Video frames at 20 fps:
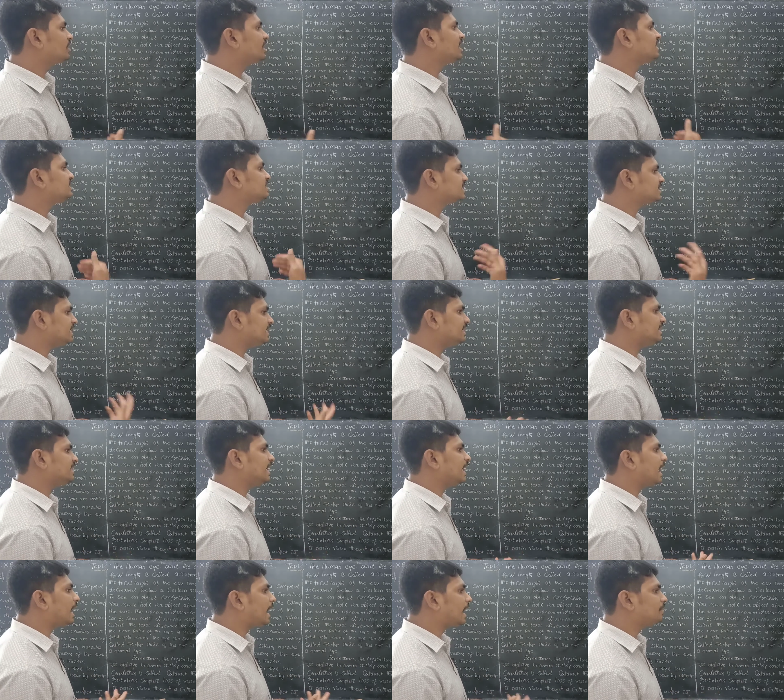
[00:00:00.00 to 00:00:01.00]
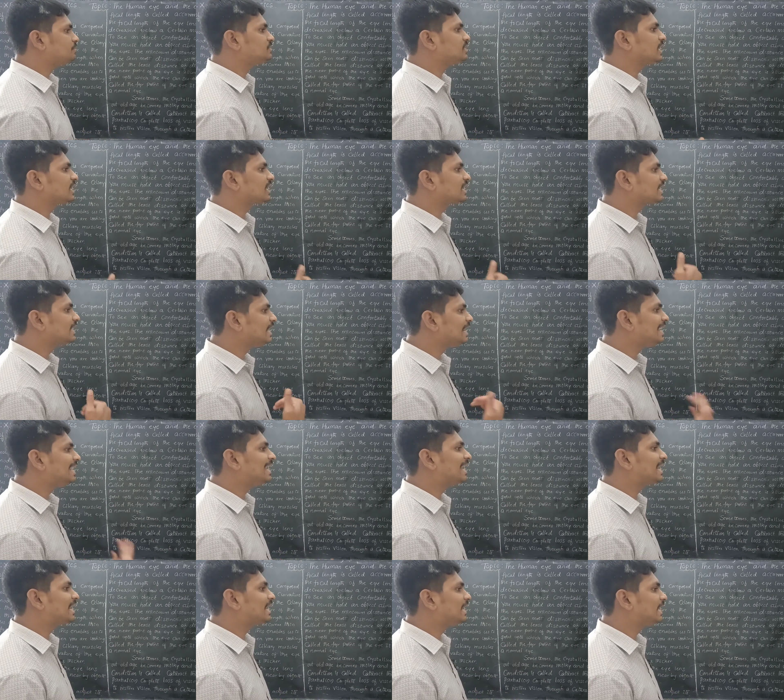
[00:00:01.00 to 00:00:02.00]
can see the object
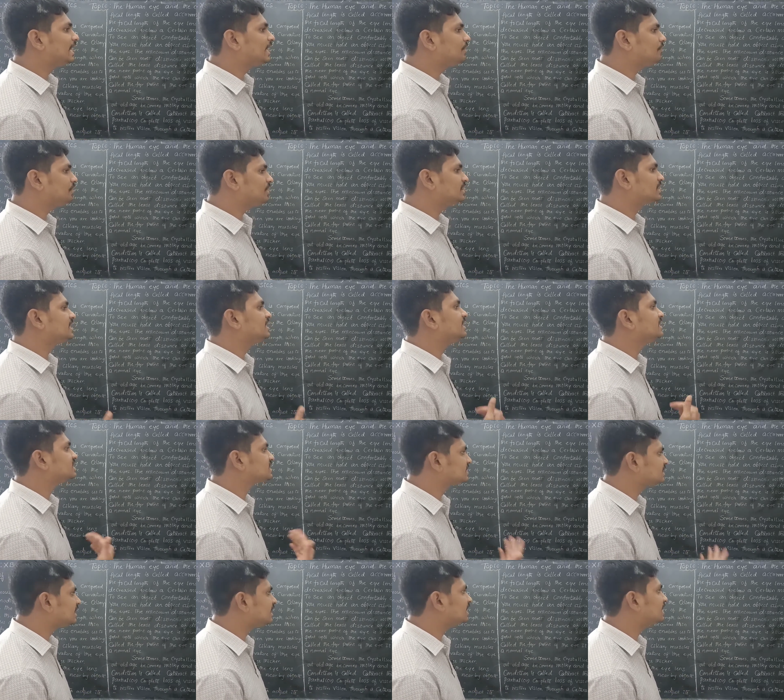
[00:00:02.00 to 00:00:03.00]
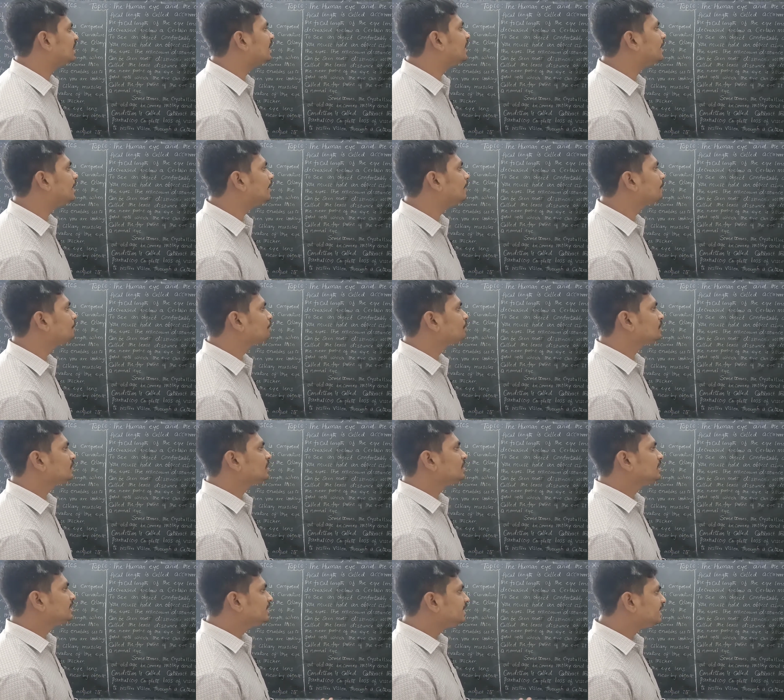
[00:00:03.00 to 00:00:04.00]
clearly with distinctly